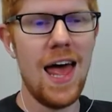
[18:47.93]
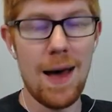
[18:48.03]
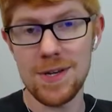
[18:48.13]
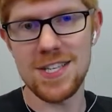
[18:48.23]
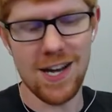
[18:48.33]

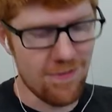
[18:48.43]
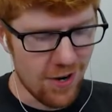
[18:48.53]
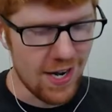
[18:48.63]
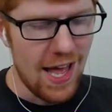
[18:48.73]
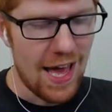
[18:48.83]
I'm excited
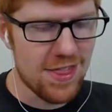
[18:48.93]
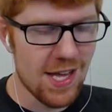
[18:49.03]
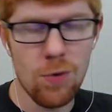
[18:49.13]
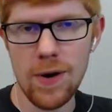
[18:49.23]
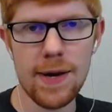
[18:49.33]
for it. I
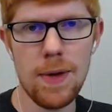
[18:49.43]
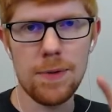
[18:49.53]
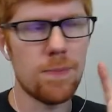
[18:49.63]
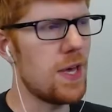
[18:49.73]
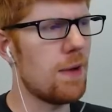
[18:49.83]
think we're gonna be able
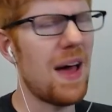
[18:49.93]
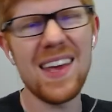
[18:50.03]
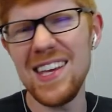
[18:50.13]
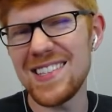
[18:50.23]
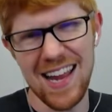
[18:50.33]
to beat him.
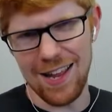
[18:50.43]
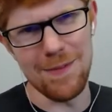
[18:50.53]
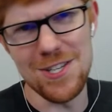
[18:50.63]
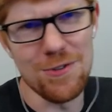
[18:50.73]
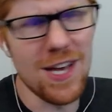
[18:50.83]
He's not gonna
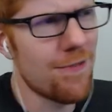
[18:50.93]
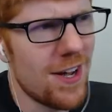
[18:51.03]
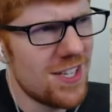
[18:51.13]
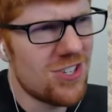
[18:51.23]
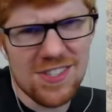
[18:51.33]
be too tough,
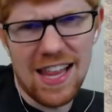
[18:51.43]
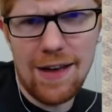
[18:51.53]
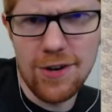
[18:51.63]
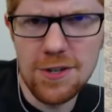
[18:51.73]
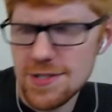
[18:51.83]
right? He's just
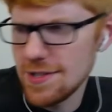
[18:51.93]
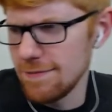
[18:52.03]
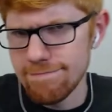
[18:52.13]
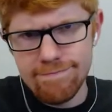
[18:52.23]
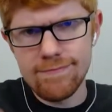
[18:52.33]
Lavos.
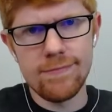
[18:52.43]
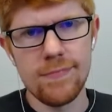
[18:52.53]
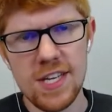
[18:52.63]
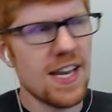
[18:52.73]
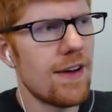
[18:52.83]

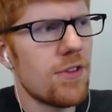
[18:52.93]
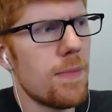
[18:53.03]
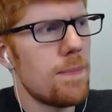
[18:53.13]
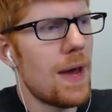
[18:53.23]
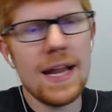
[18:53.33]
He's not even the
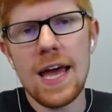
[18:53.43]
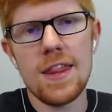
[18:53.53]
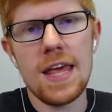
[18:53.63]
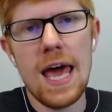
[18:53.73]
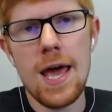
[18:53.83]
main bad guy of
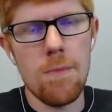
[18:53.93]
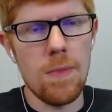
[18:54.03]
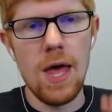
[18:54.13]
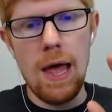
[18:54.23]
the game.